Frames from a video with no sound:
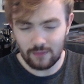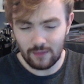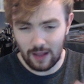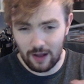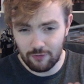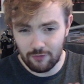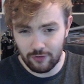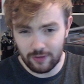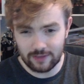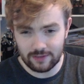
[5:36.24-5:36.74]

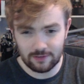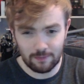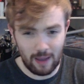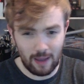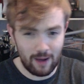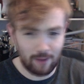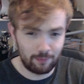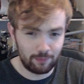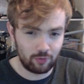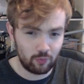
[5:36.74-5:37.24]
I think it's
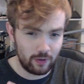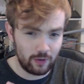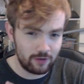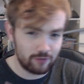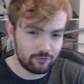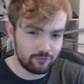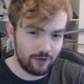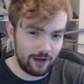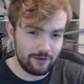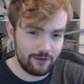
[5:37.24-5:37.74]
about between
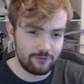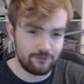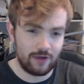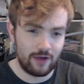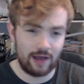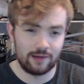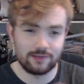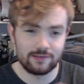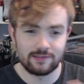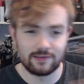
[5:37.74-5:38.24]

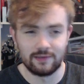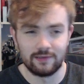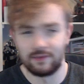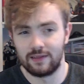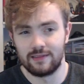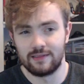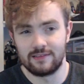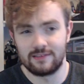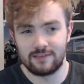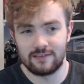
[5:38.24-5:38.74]
5,000
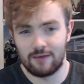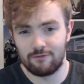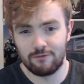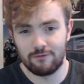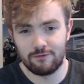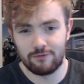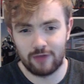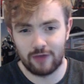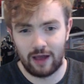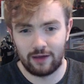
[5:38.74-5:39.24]
and
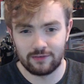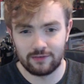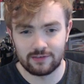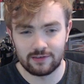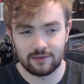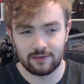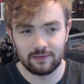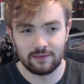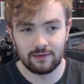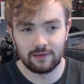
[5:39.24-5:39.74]

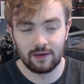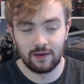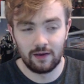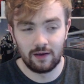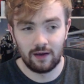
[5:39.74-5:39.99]
7,000